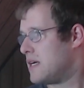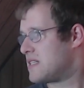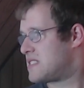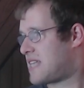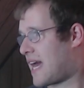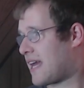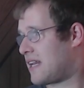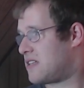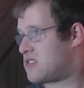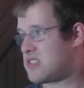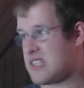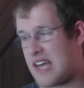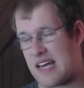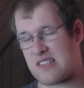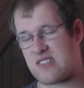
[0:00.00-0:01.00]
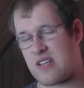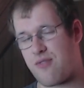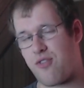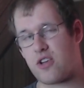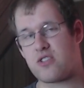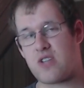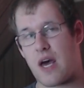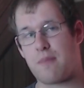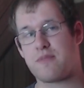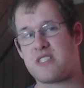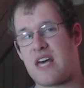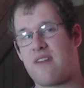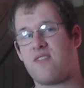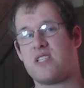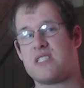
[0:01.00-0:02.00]
Second in CS difference up
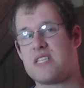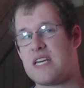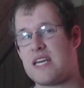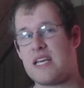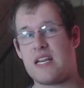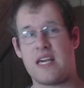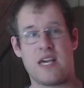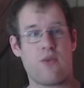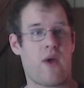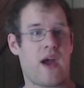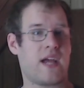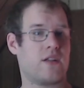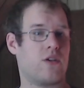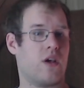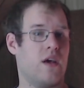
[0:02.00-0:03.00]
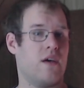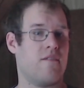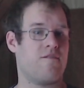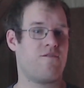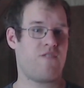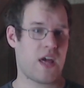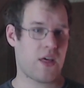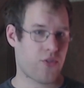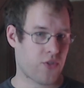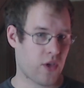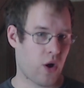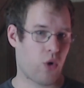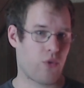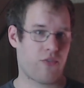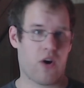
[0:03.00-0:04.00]
17. He ranked fifth
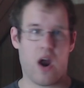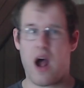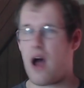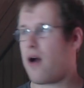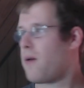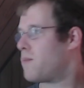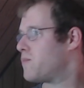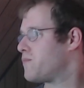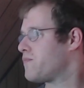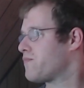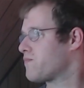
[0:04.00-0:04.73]
overall.